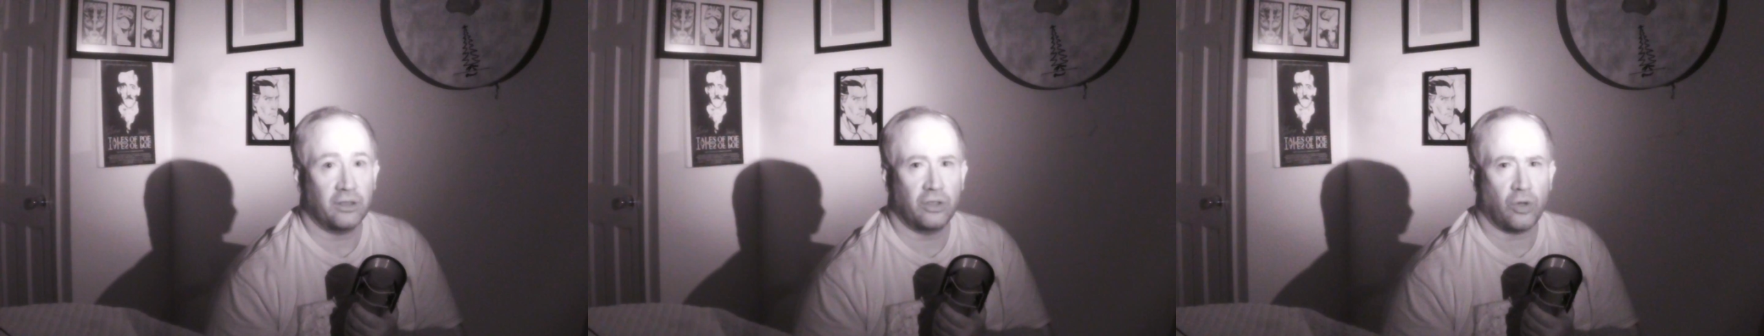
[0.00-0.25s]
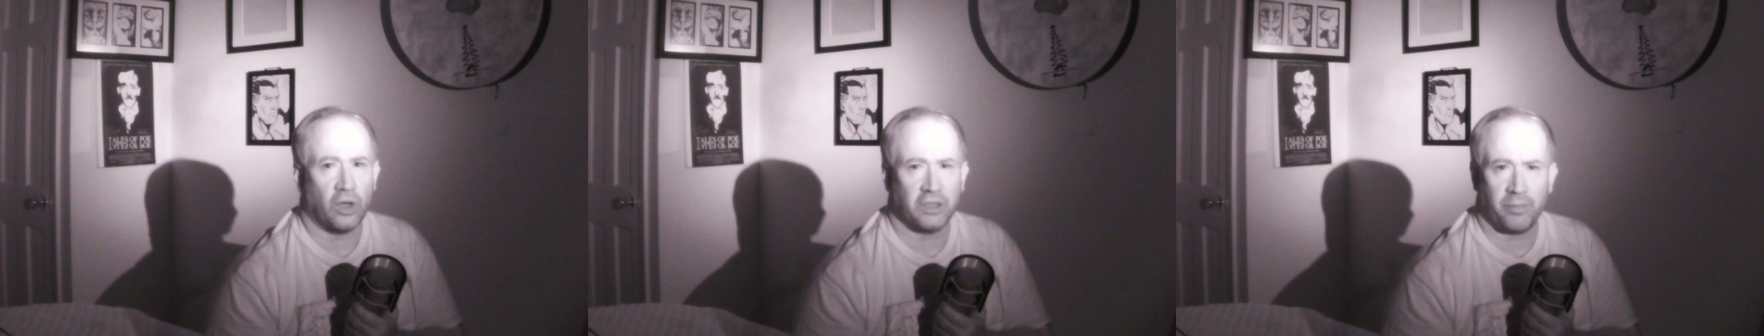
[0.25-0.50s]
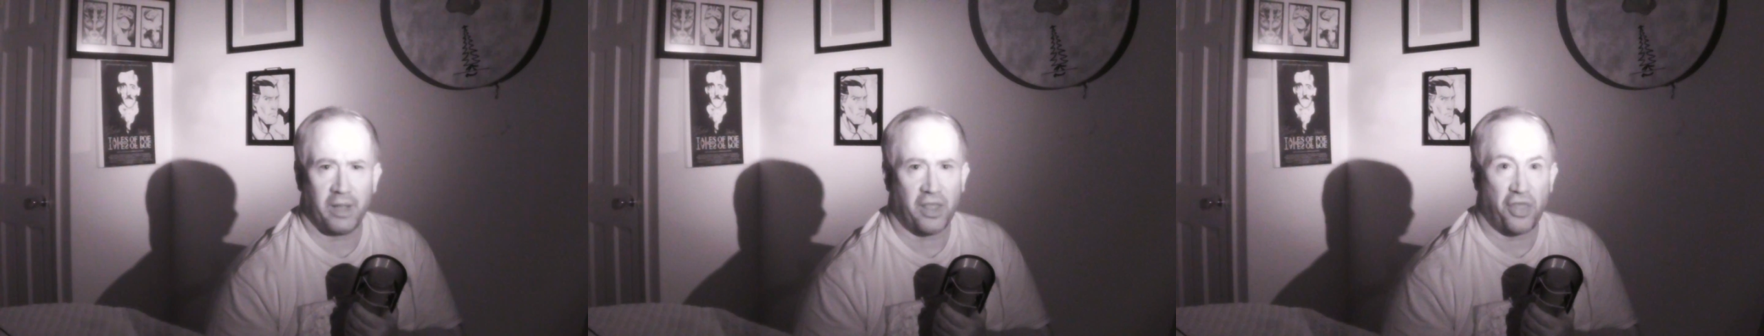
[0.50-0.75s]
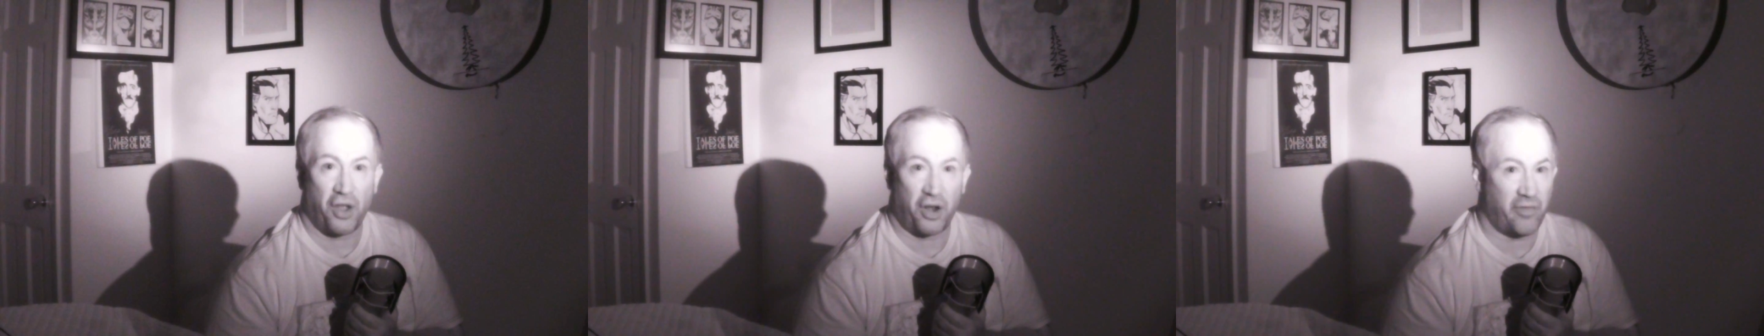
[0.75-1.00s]
cost me
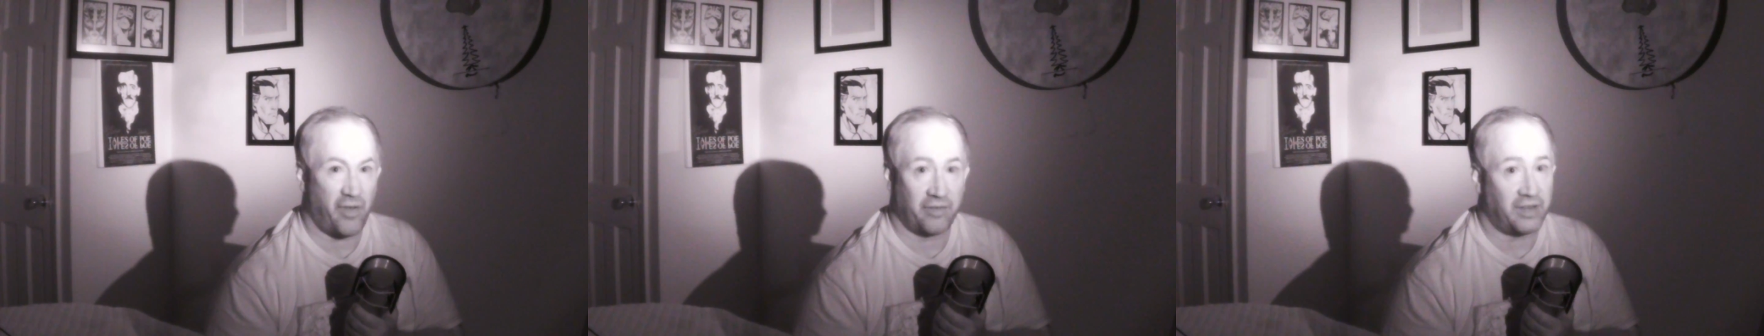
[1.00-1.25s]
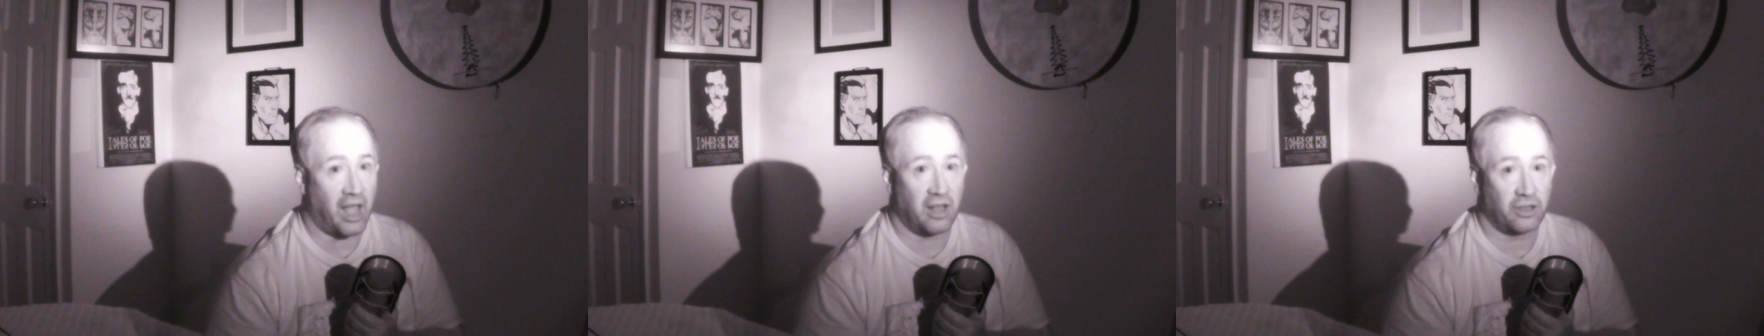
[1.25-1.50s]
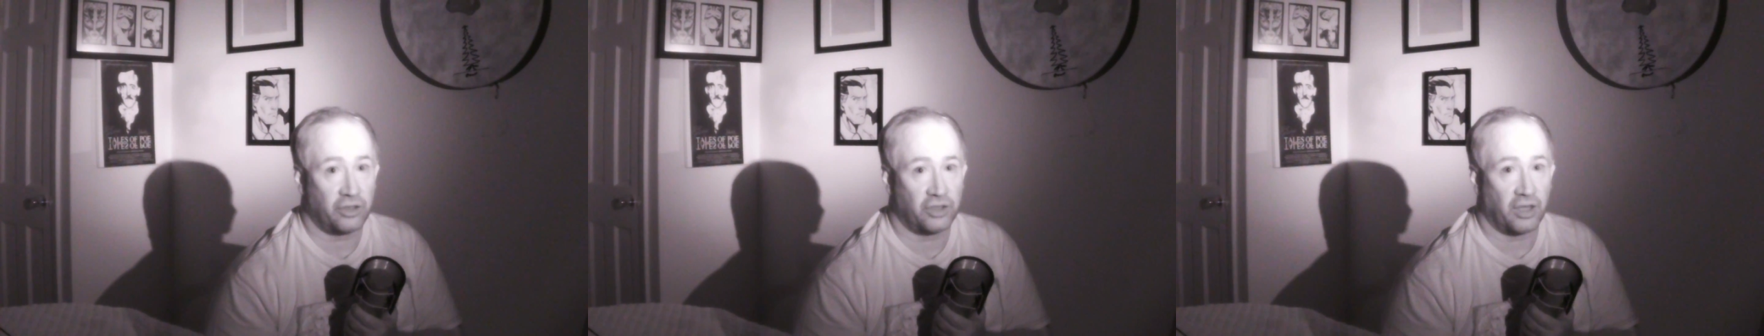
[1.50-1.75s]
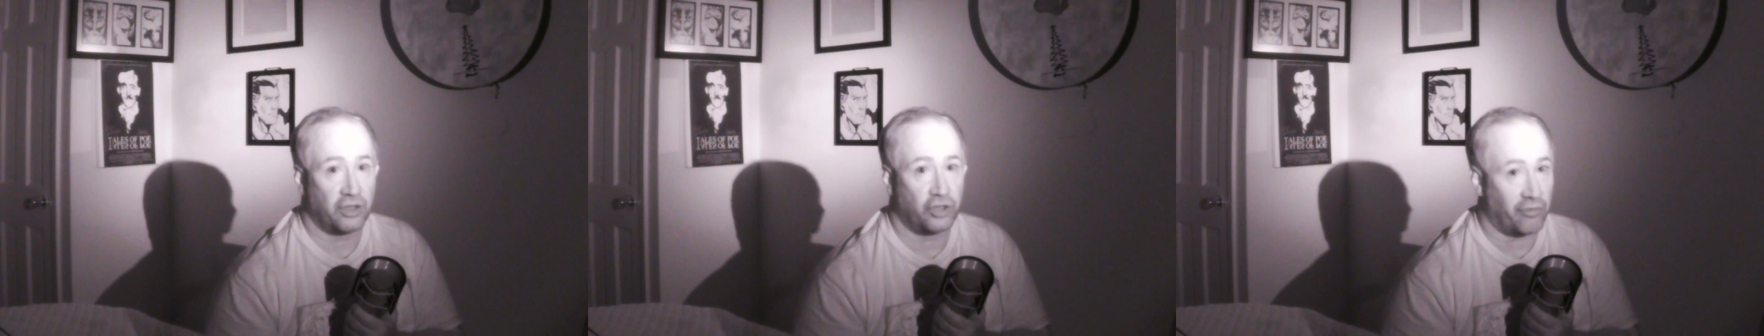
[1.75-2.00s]
$35
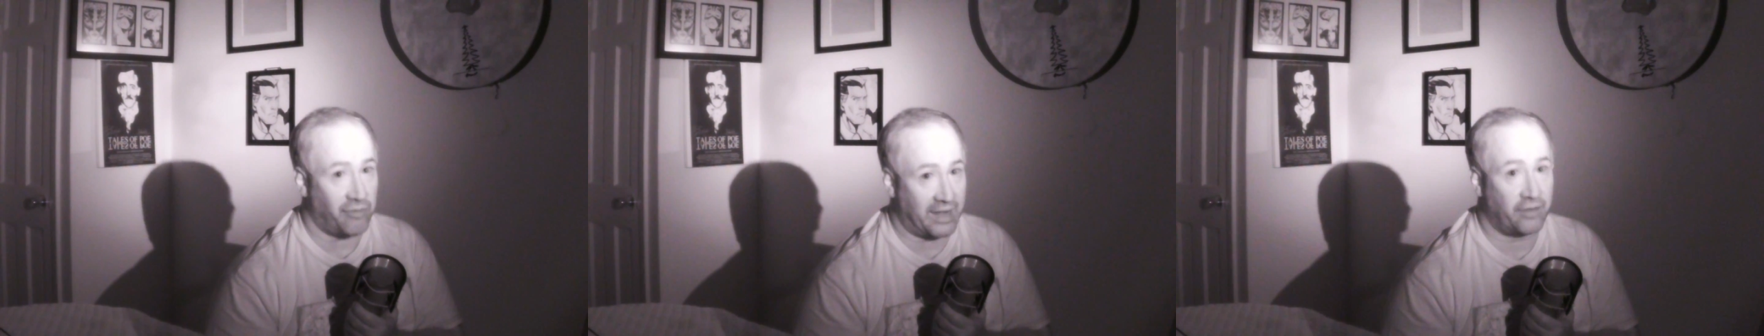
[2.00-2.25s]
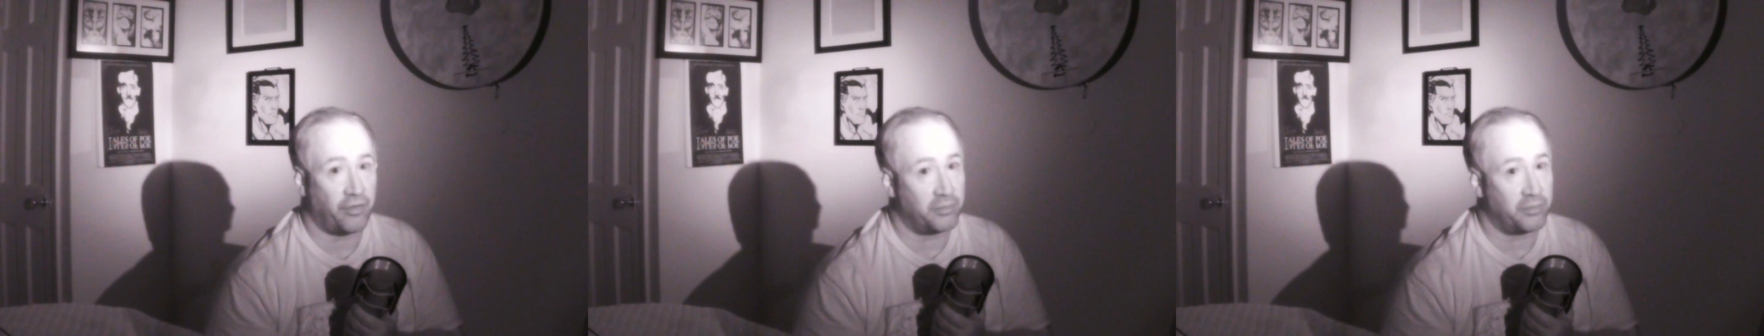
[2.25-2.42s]
direct from